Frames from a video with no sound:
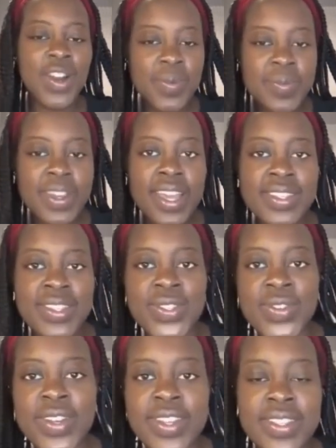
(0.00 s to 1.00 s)
Hope you guys
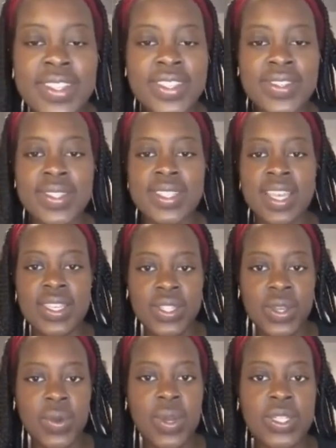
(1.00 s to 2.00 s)
enjoyed the
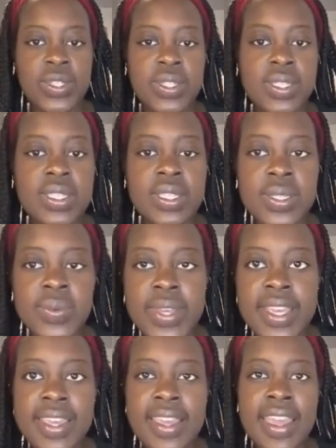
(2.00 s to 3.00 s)
discussion questions this
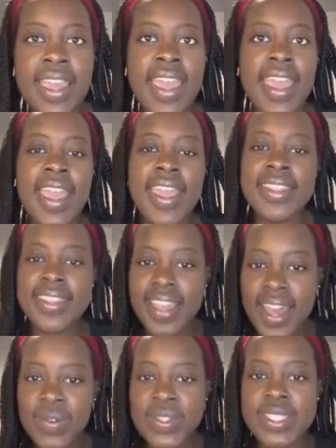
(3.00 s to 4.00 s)
week. And
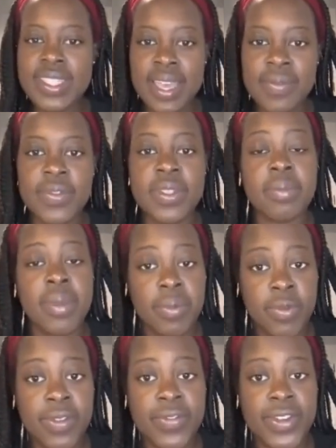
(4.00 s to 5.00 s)
now it's time for the
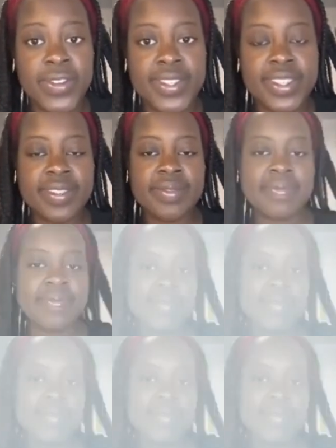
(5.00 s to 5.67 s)
memory verse.